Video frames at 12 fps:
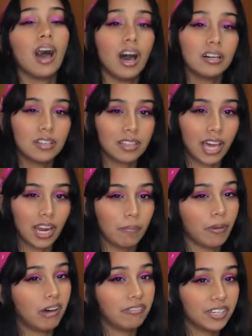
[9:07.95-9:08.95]
I'll look that
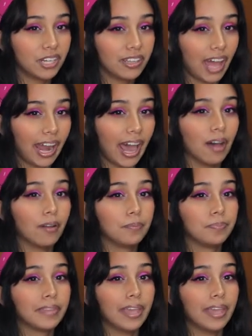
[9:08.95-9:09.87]
up. I'll figure that out.